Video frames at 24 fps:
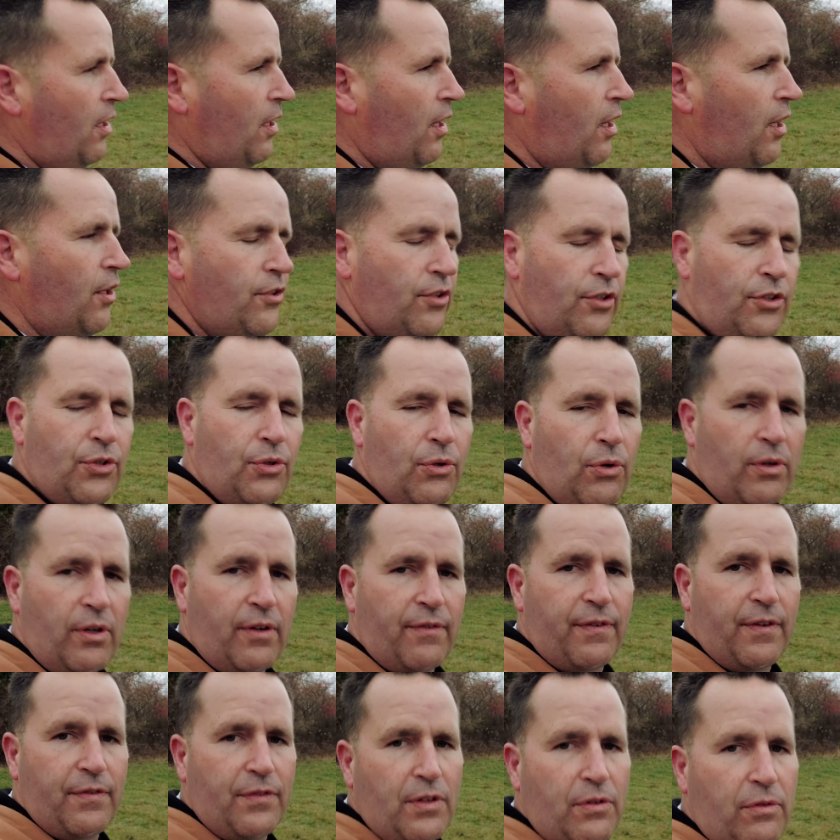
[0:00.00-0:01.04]
Under
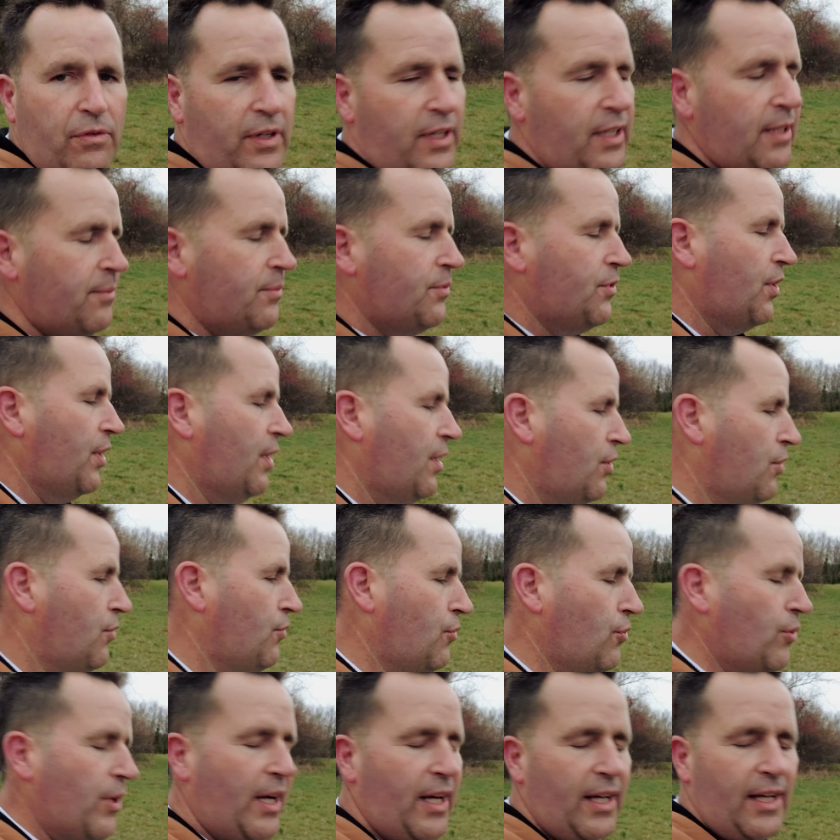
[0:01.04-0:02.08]
250 grams, you
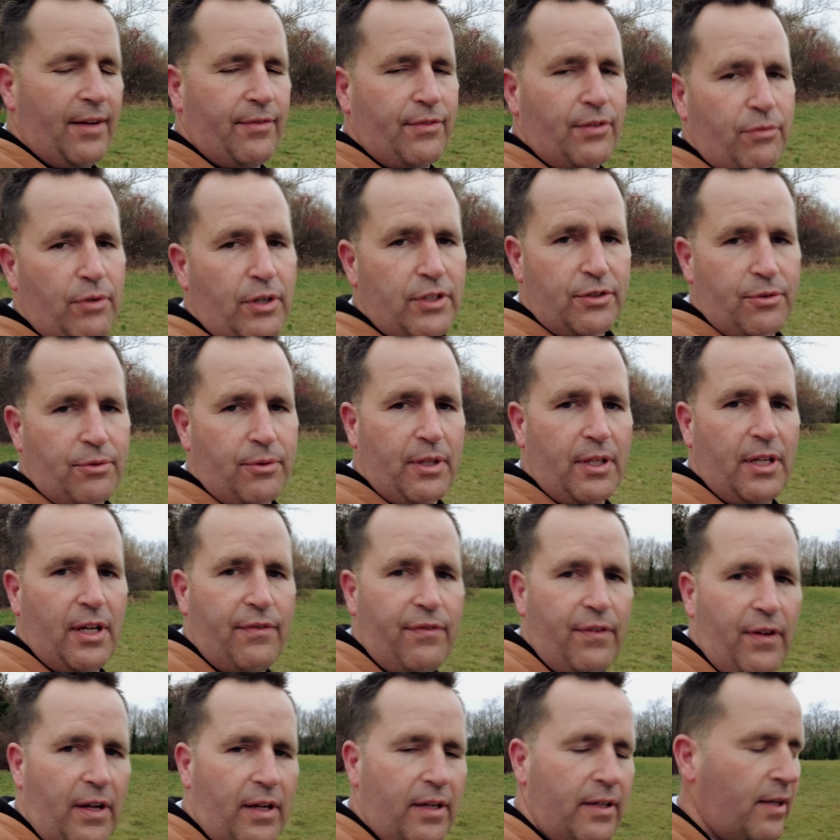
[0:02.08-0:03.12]
do not have to register with the
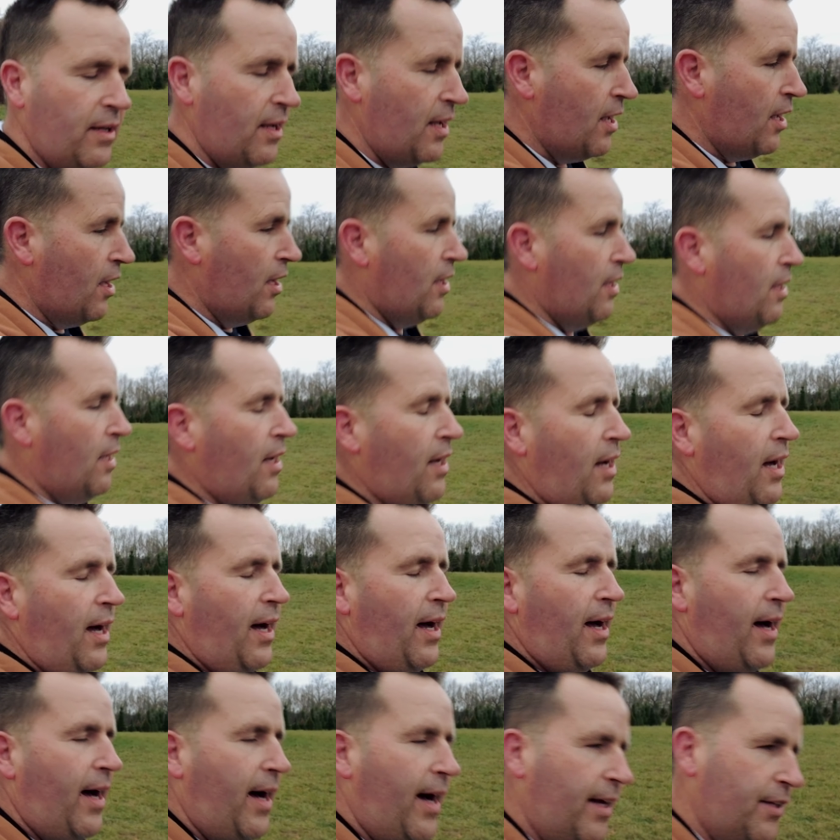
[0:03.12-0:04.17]
FAA.
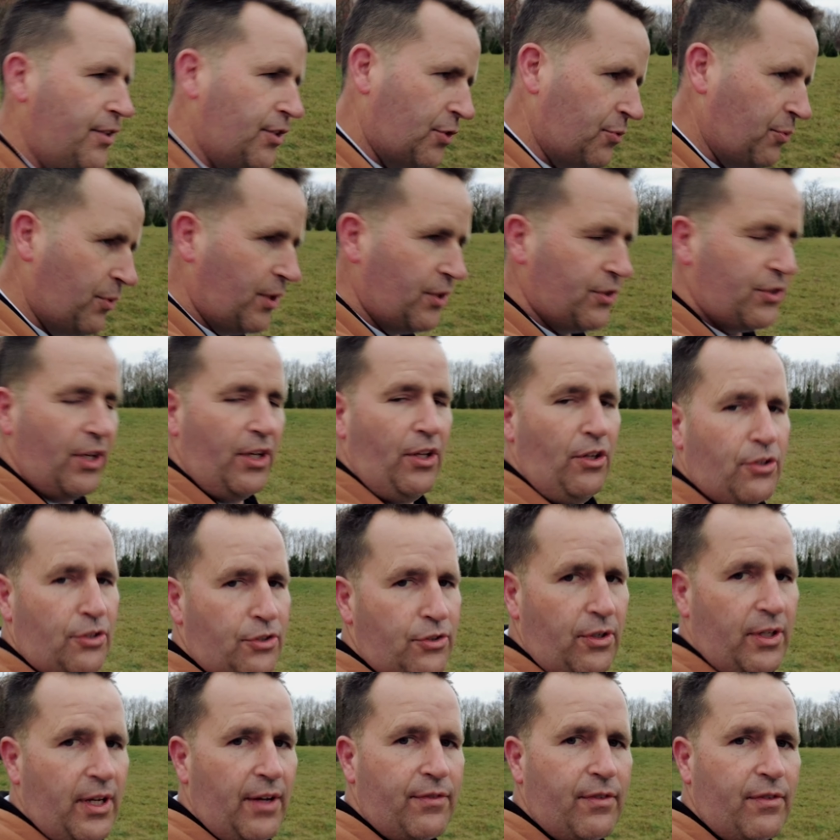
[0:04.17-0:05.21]
I just want to say you
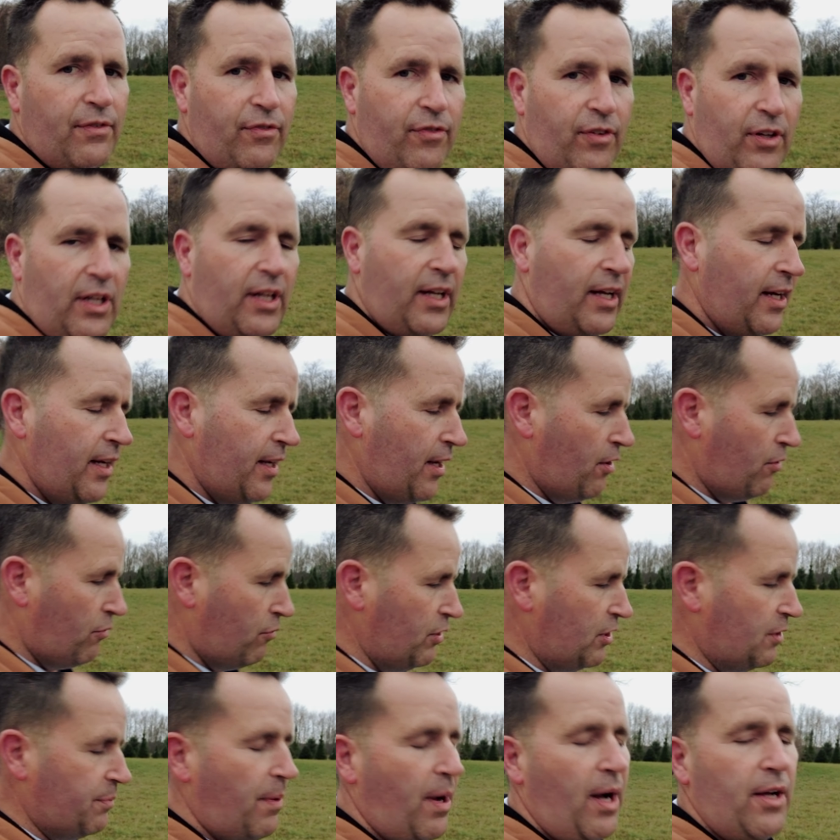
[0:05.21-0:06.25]
still have to fly
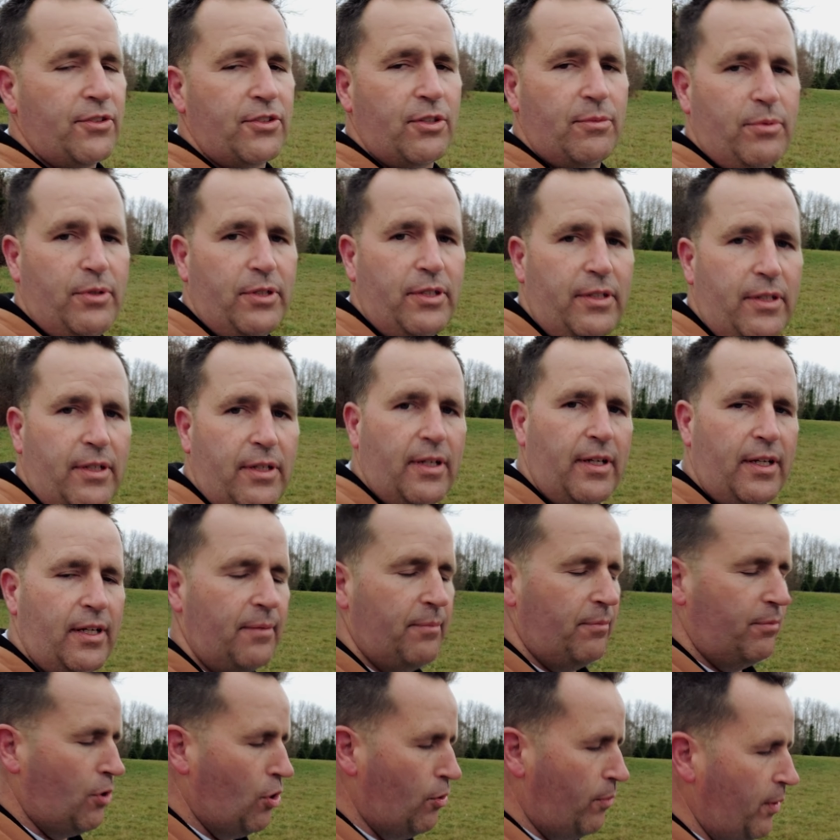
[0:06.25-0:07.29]
responsibly
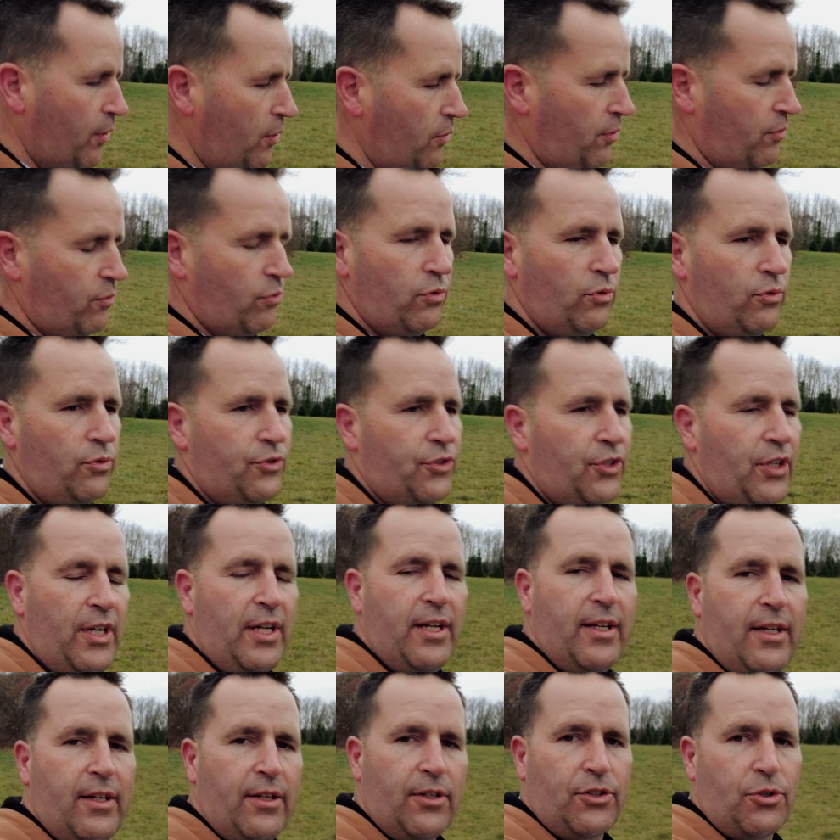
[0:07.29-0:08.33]
and go by all the rules.
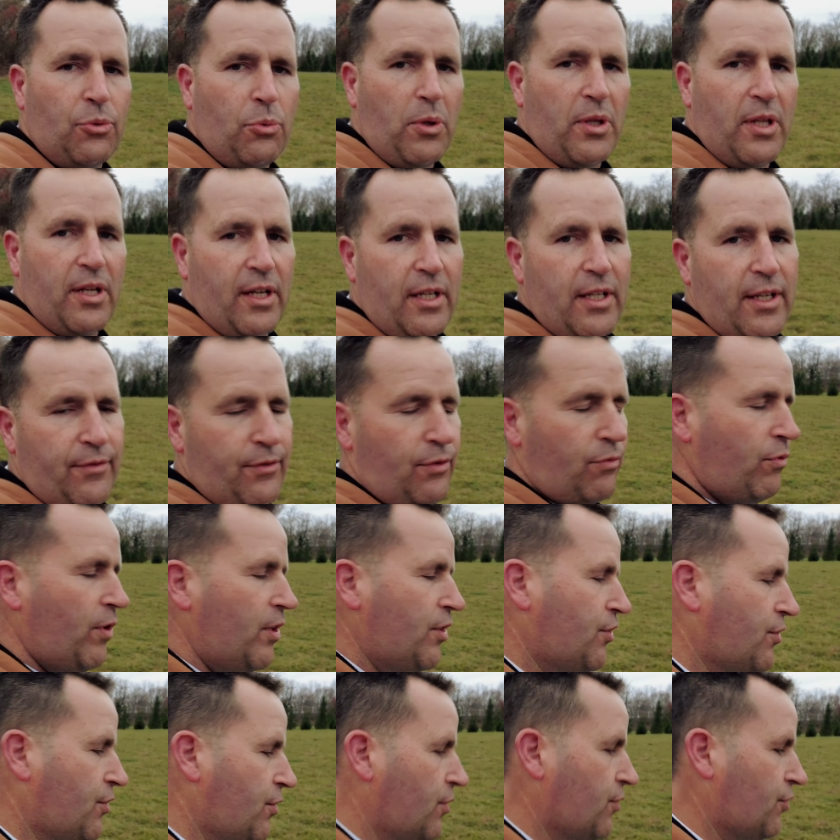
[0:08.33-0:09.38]
So whether or not you have to
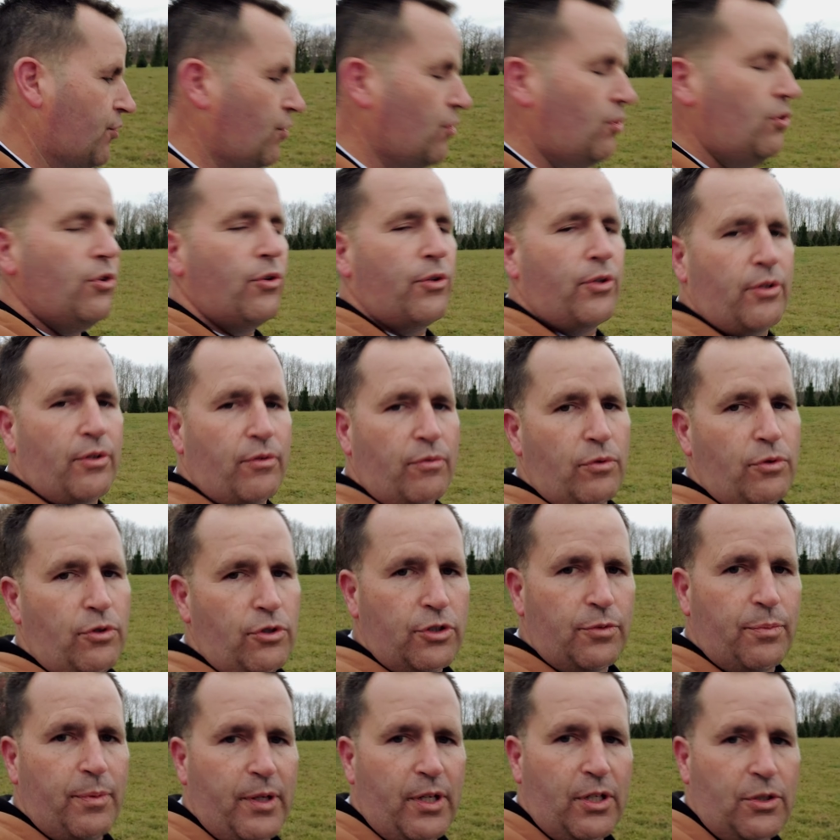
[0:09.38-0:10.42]
register, still learn all the
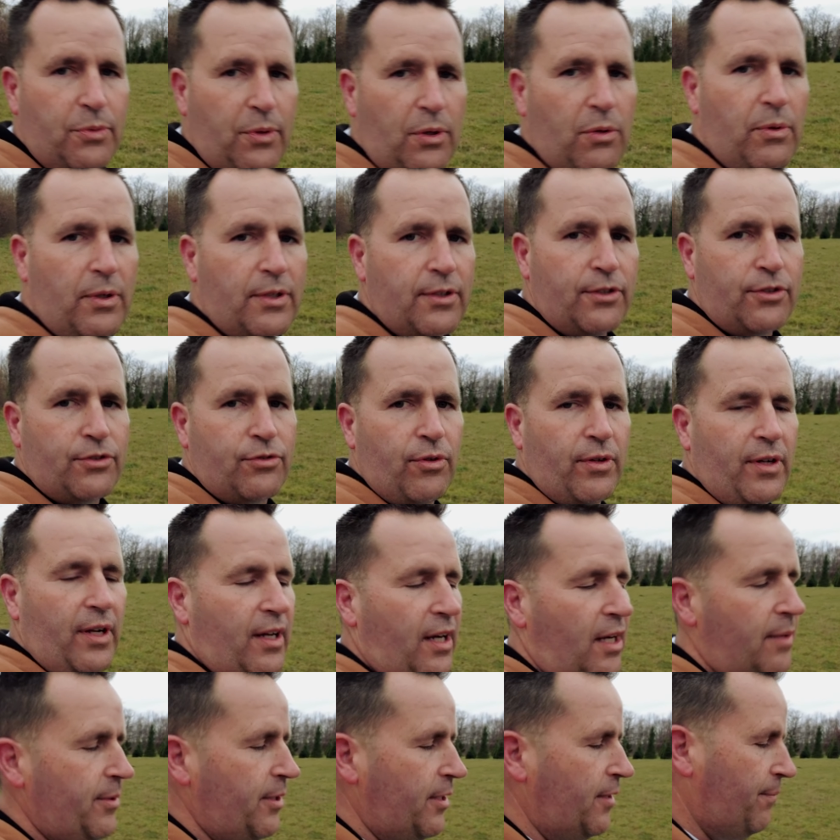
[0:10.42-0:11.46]
rules because we don't want to destroy the
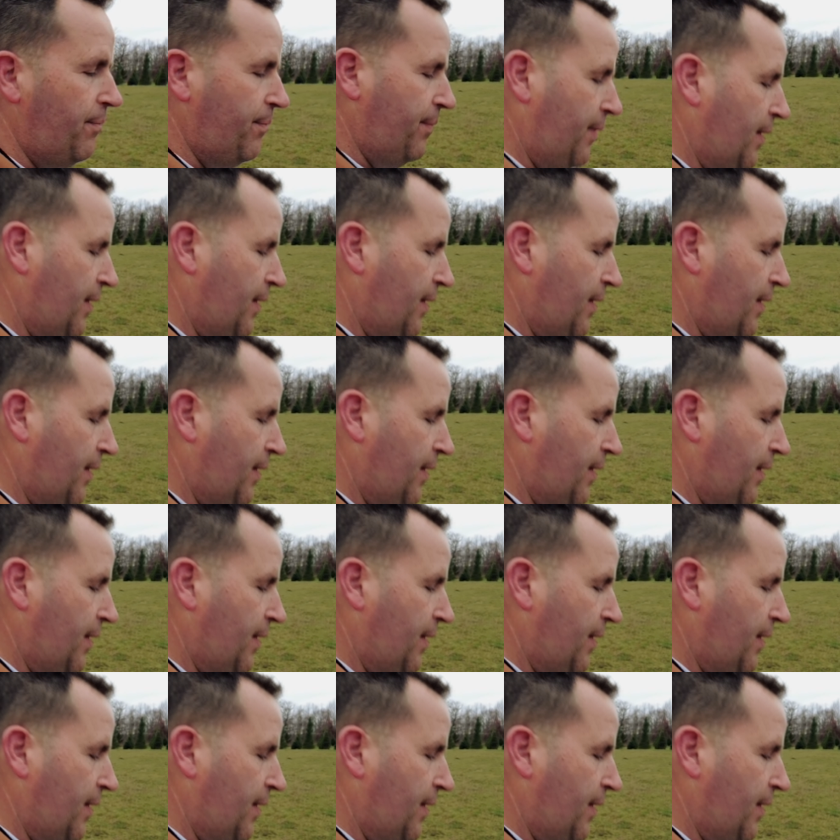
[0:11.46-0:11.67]
hobby.